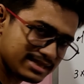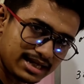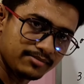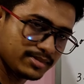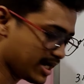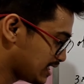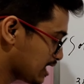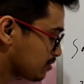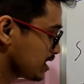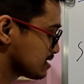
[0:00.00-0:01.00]
same and
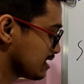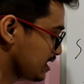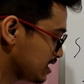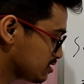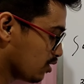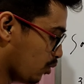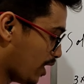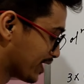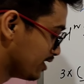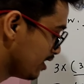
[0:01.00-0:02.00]
10 minus 9 is
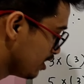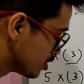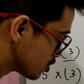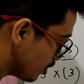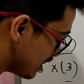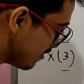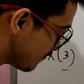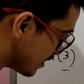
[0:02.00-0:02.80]
1. So if